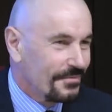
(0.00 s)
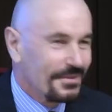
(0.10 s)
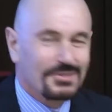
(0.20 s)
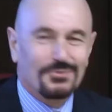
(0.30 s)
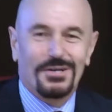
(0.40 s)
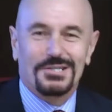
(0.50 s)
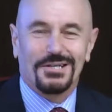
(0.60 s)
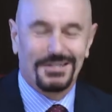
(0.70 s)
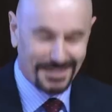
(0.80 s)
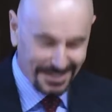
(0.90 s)
It's always
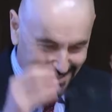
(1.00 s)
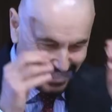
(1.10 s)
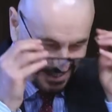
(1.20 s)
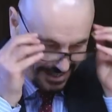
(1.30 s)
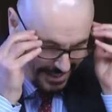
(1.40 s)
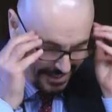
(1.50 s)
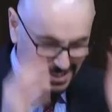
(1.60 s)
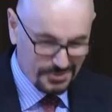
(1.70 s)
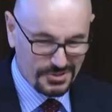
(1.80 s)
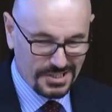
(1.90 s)
an
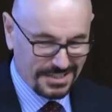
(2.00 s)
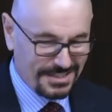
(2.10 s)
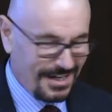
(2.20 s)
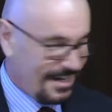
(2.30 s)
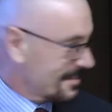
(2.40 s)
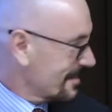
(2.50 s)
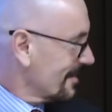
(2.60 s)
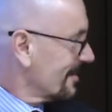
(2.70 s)
interesting task.